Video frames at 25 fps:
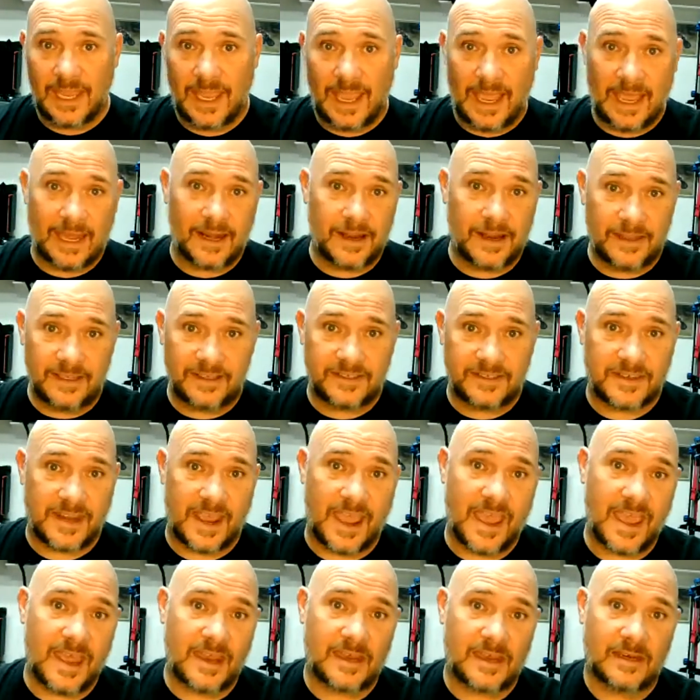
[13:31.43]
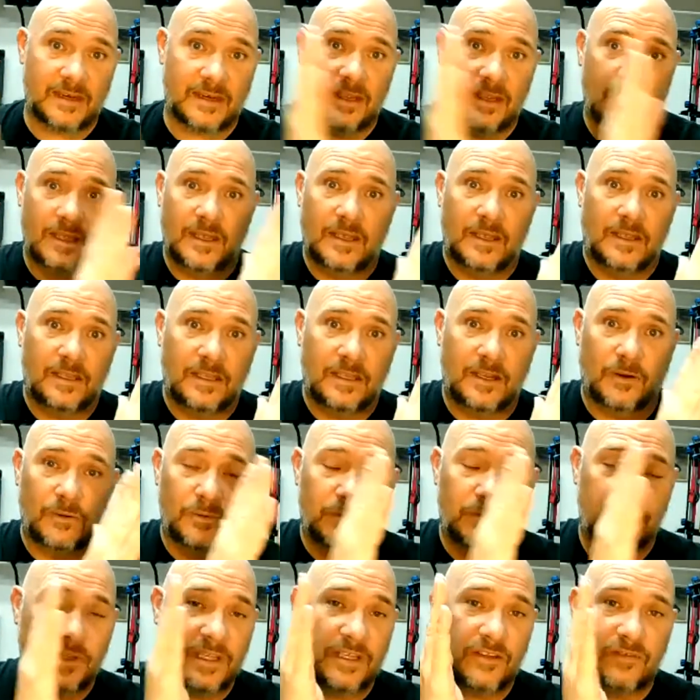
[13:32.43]
Out of these 10,
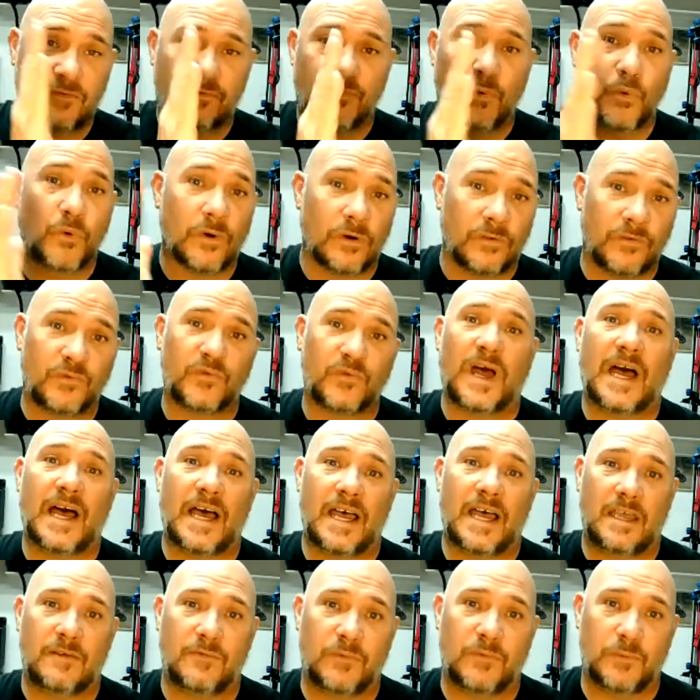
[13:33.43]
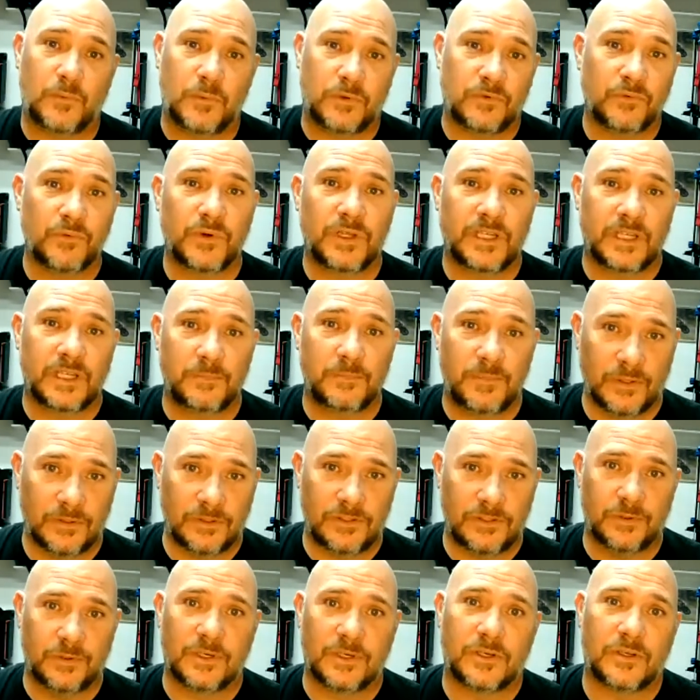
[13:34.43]
these 4 or 5 would really
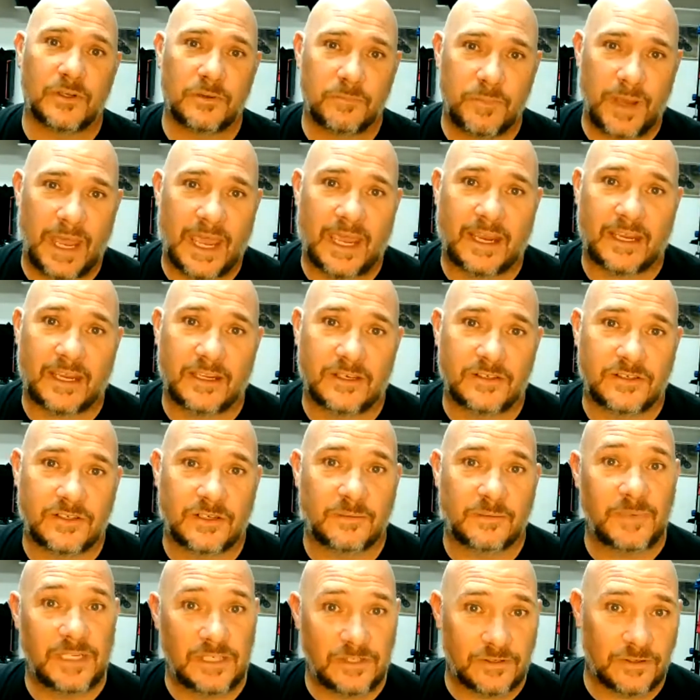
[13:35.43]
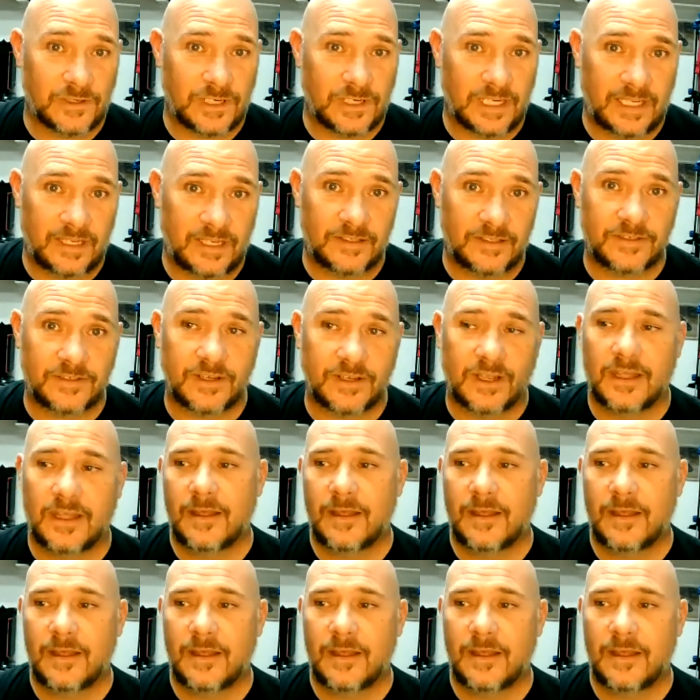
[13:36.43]
build you a good package to meet your needs.